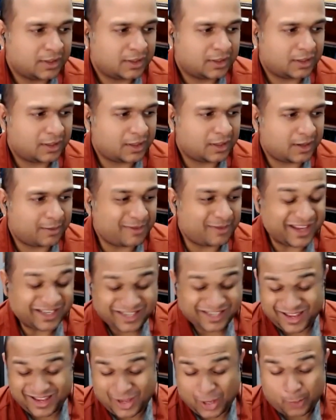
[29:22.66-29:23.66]
I
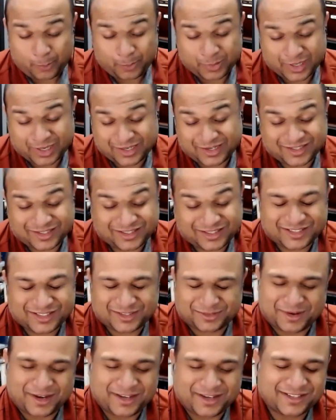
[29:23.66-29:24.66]
can't help but connect this
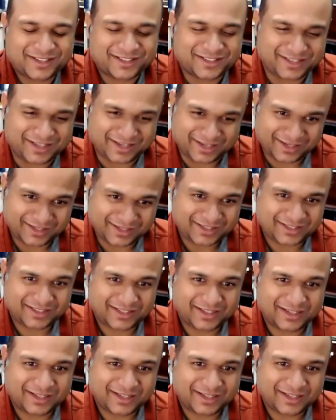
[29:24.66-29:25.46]
to righteousness,